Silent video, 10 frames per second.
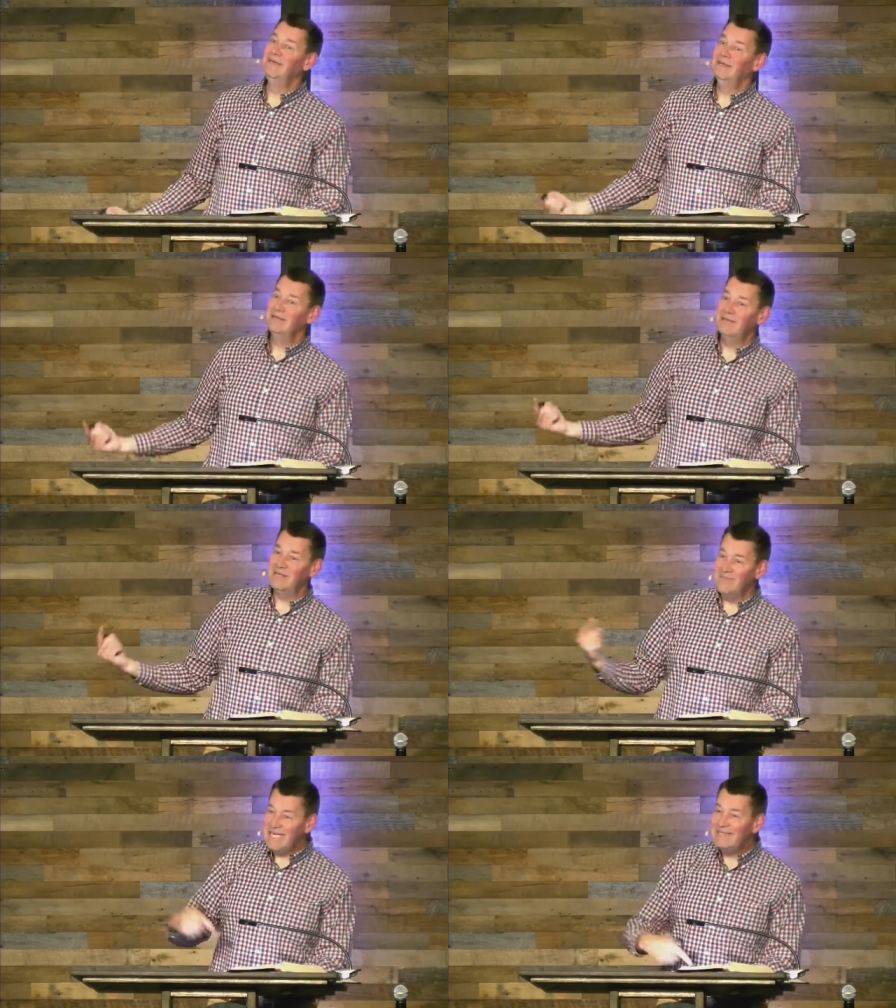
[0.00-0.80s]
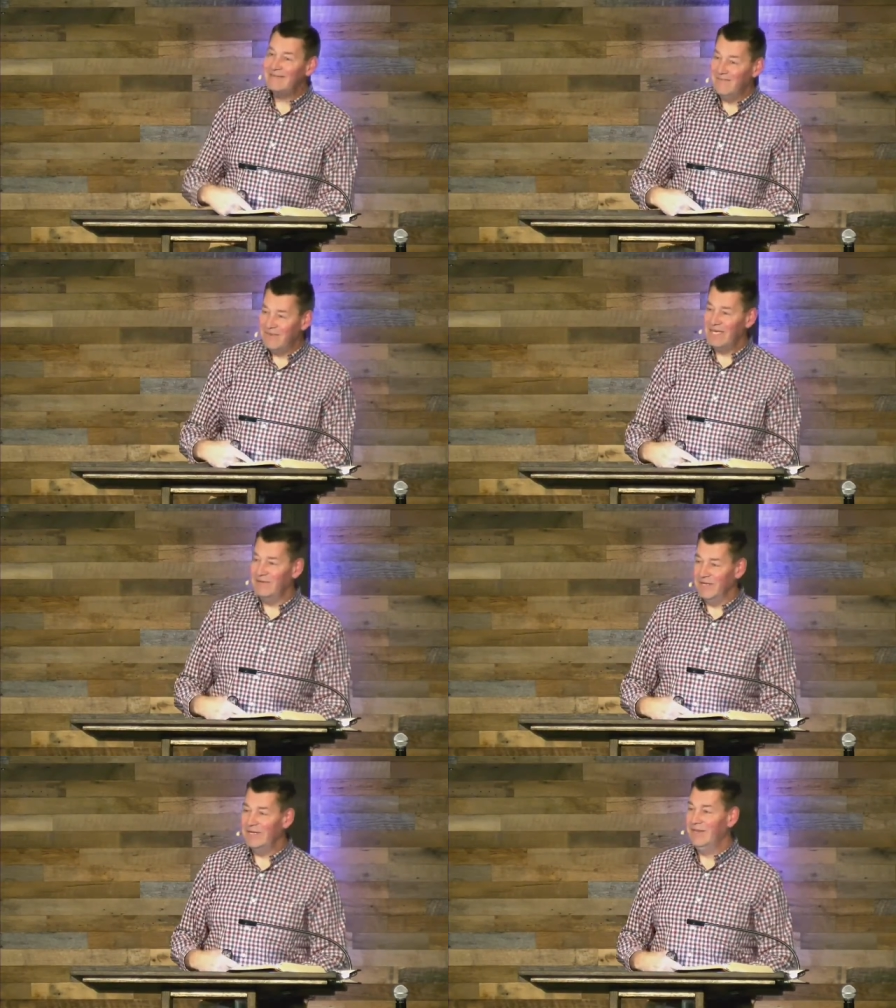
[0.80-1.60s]
to come eat something
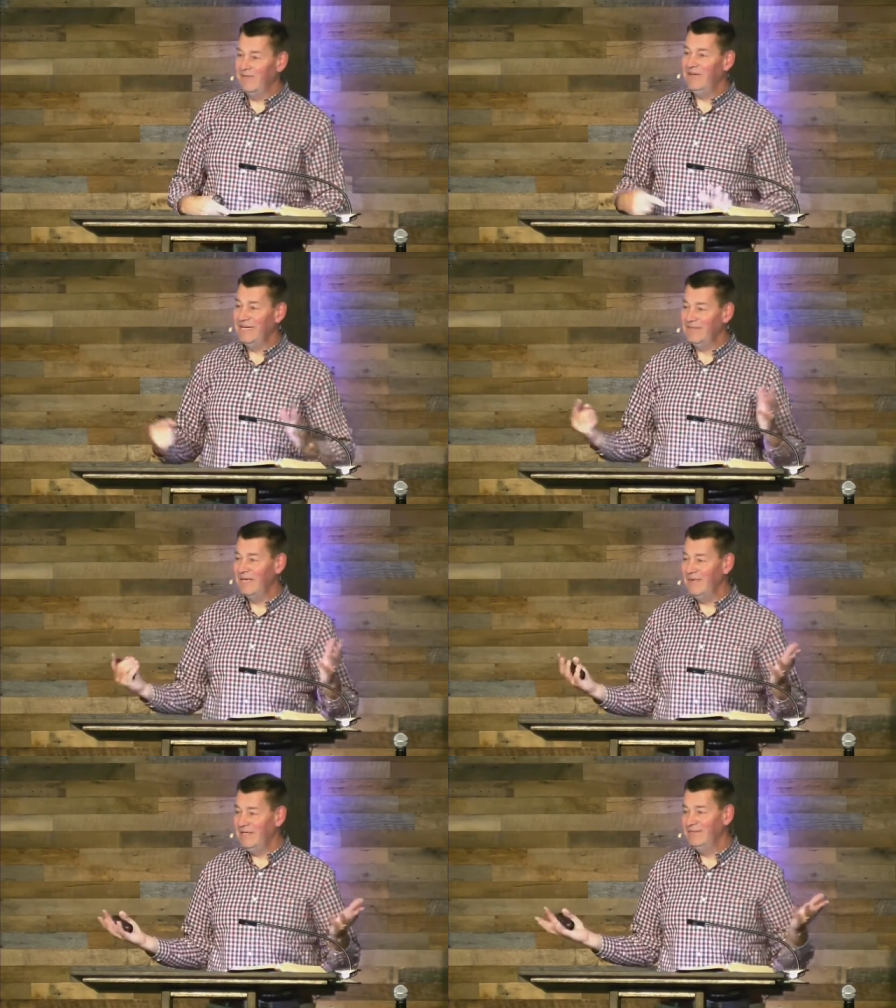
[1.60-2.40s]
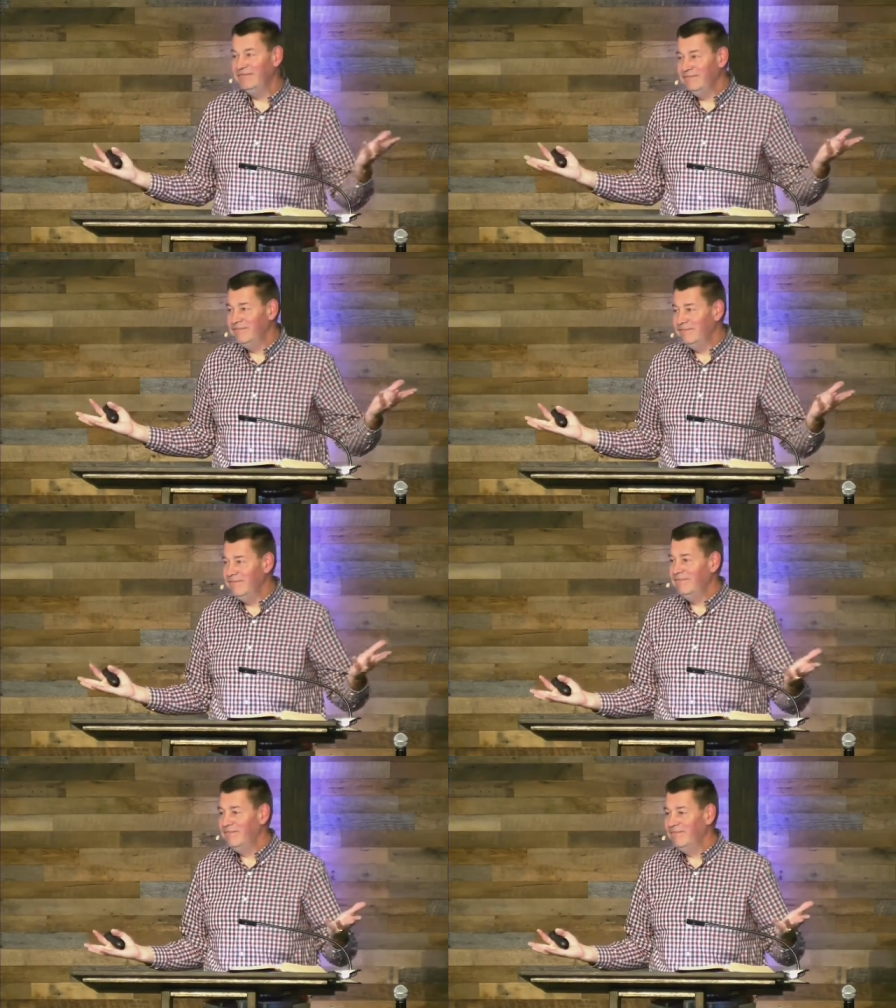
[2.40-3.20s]
with their family. I mean,
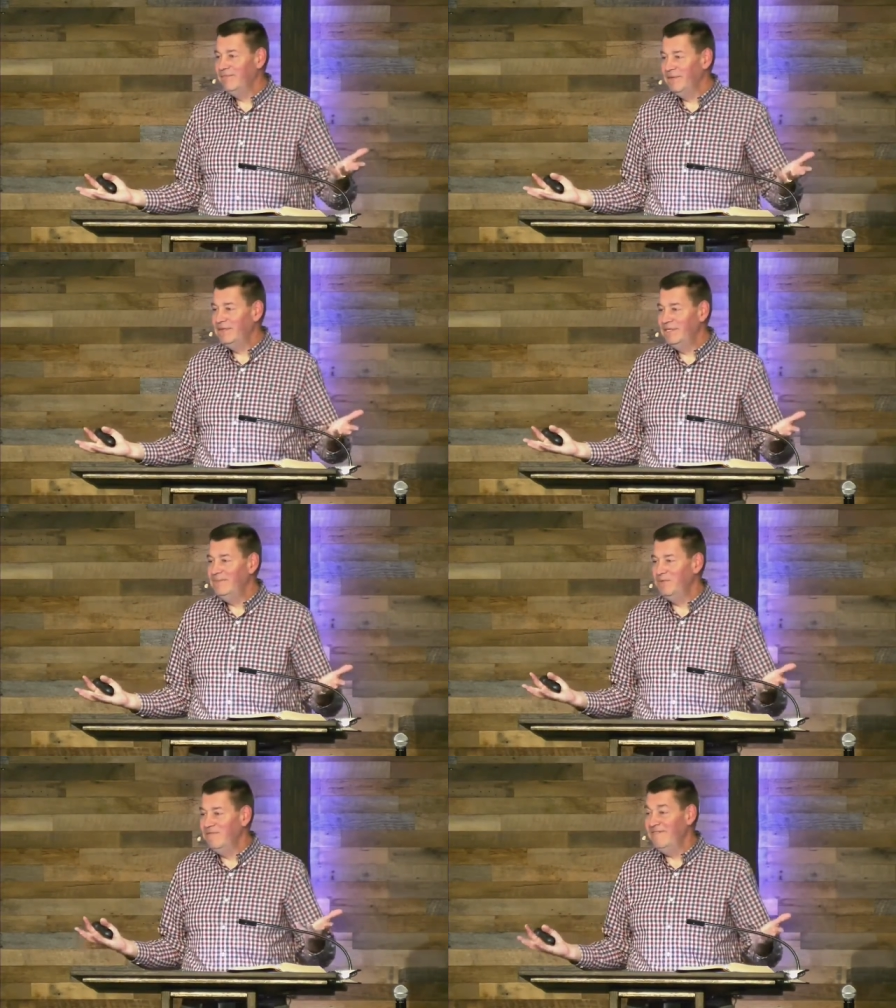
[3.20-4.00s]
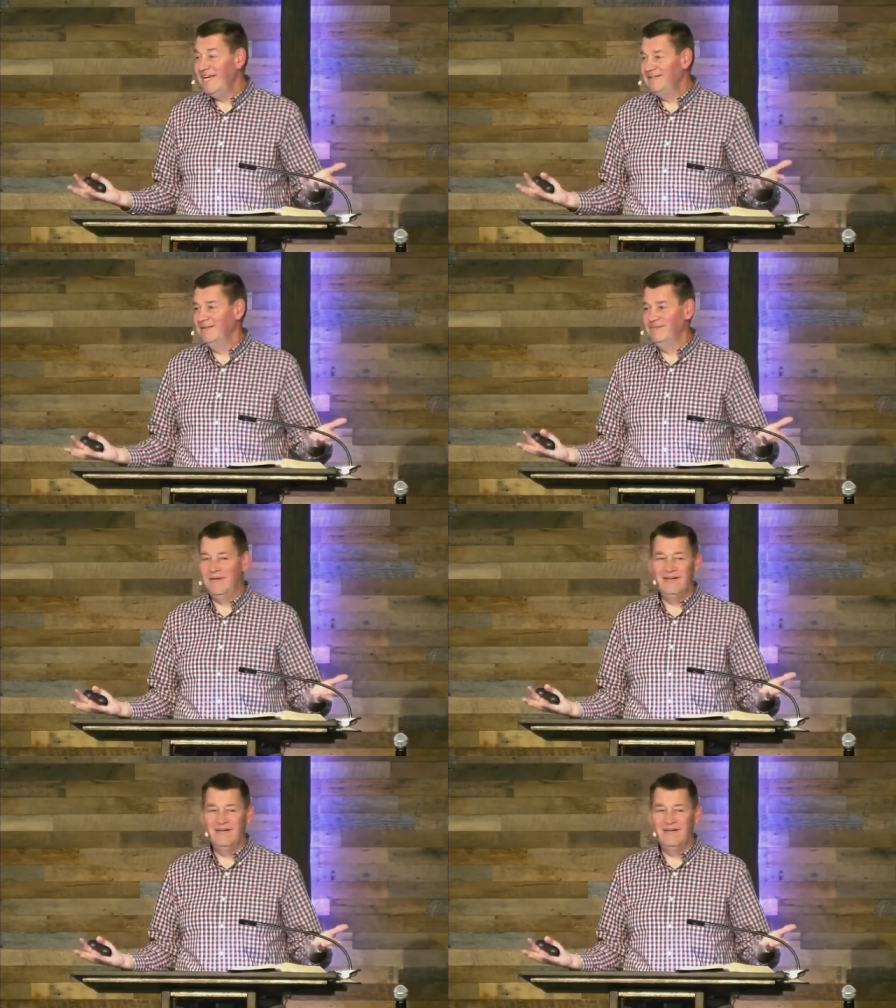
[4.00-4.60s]
she prevailed upon